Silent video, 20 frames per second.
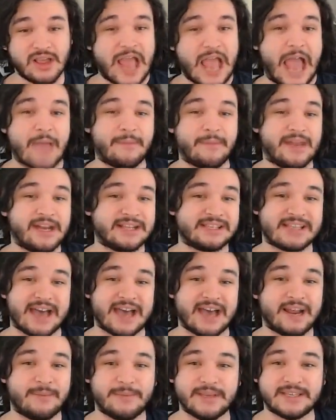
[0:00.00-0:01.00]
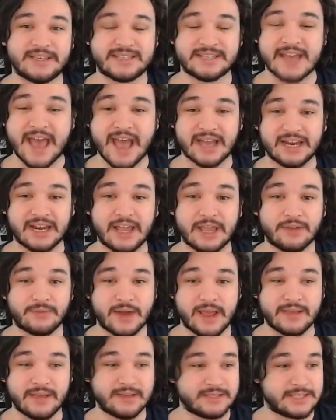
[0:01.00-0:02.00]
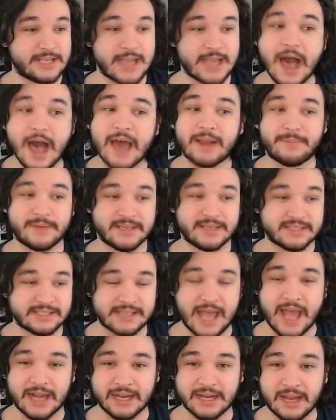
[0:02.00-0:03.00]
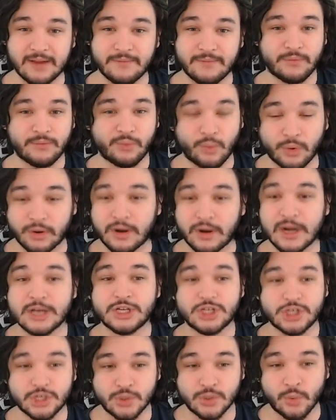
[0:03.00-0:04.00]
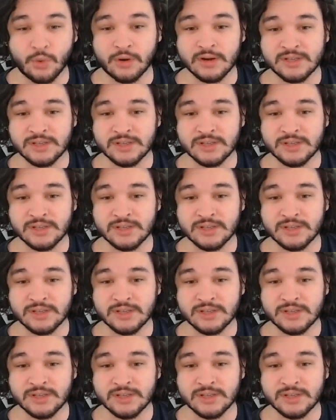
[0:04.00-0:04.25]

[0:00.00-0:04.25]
I mean, it's gotta be Knight, right? It's gotta be Knight for sure.